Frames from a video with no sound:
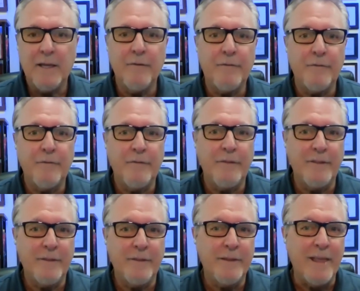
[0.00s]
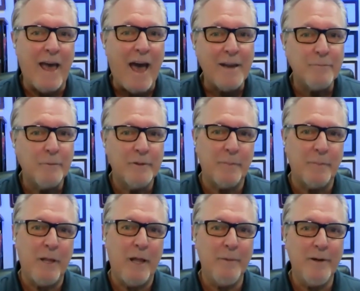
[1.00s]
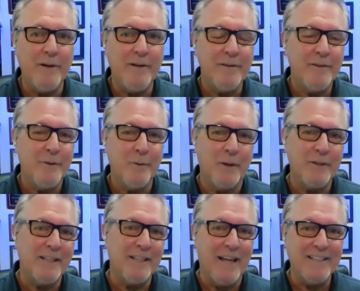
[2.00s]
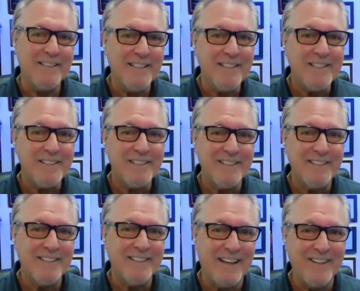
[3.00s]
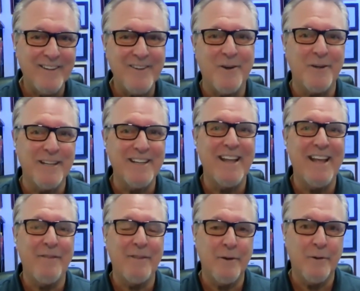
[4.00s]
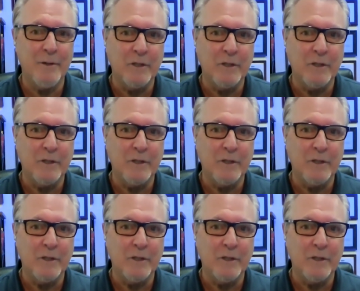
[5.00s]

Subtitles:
If that was a plumber who wasn't licensed, Taylor, or didn't have their own